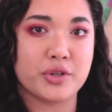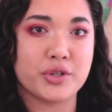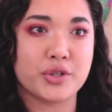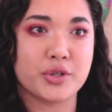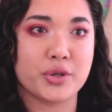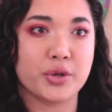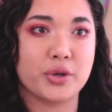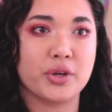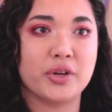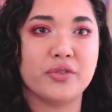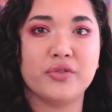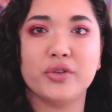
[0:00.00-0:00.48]
so
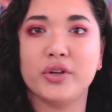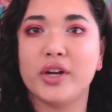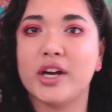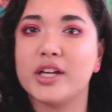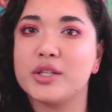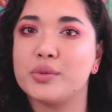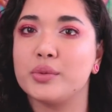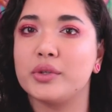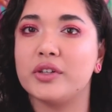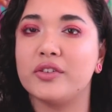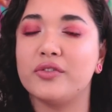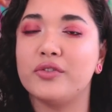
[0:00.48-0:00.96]
if you
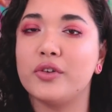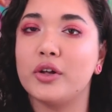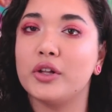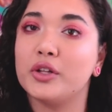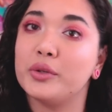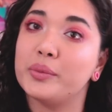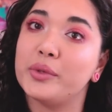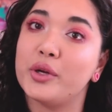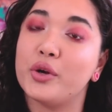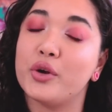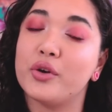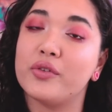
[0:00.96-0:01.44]
guys want to follow
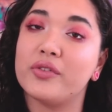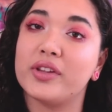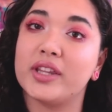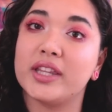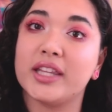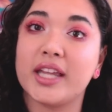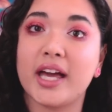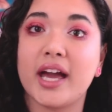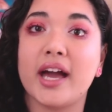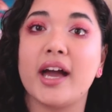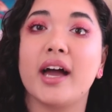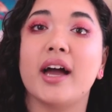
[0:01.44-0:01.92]
me over
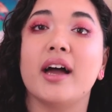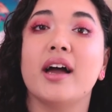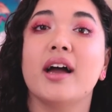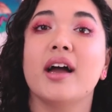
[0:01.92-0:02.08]
there